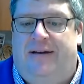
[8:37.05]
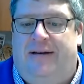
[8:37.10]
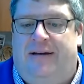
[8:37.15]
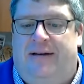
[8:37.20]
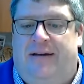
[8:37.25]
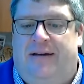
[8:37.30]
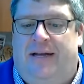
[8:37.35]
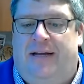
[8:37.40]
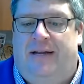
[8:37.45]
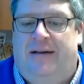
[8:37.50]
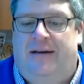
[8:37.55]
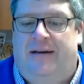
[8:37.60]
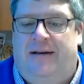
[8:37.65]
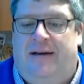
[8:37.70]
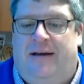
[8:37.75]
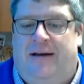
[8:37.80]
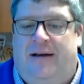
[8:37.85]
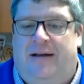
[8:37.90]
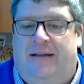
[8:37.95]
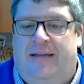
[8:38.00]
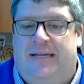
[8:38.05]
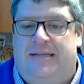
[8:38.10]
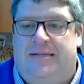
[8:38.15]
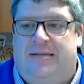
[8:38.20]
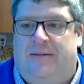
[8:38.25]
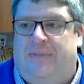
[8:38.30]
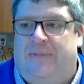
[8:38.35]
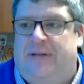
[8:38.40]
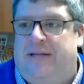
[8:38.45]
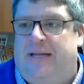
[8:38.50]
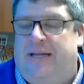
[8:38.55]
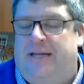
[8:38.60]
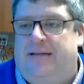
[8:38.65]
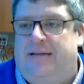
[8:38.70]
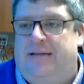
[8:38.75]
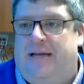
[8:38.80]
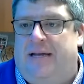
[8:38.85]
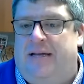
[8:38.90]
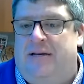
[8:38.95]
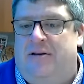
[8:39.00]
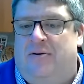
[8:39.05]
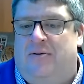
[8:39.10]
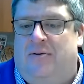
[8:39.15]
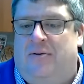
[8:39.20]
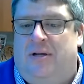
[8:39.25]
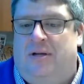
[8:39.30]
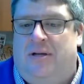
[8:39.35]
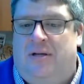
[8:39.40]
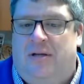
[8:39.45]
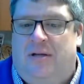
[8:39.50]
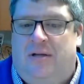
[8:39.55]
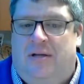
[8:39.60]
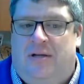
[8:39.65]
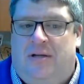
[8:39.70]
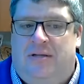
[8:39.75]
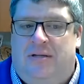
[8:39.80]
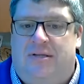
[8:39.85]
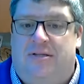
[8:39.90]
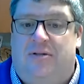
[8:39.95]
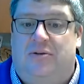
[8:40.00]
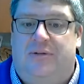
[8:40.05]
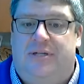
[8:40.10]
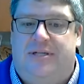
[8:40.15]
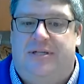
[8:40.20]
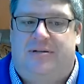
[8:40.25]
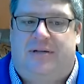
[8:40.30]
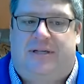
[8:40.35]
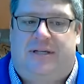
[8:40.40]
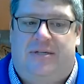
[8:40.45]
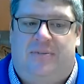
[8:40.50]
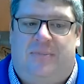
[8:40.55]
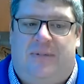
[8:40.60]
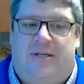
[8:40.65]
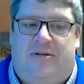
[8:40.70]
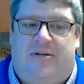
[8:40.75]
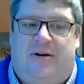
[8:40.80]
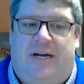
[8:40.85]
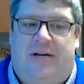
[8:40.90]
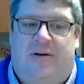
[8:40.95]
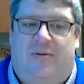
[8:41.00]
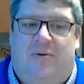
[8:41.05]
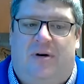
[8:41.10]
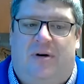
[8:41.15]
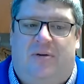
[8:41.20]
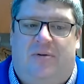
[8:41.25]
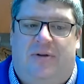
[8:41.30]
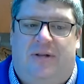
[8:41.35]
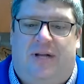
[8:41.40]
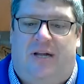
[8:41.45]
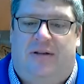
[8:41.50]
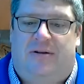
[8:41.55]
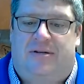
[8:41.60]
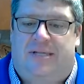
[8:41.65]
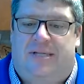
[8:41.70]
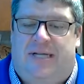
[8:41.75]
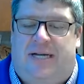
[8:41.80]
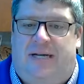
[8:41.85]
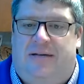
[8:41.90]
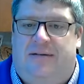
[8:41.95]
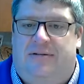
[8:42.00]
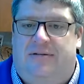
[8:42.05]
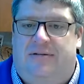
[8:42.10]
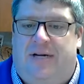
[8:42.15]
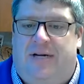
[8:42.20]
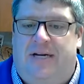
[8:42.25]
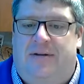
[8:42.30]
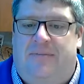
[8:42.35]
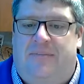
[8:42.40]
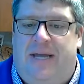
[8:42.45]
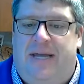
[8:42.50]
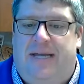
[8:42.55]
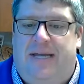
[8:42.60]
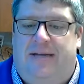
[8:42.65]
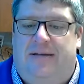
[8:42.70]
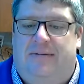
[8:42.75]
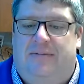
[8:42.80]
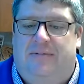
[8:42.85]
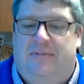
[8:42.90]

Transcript: And that's something that I know the school district has been trying to work with others on, trying to make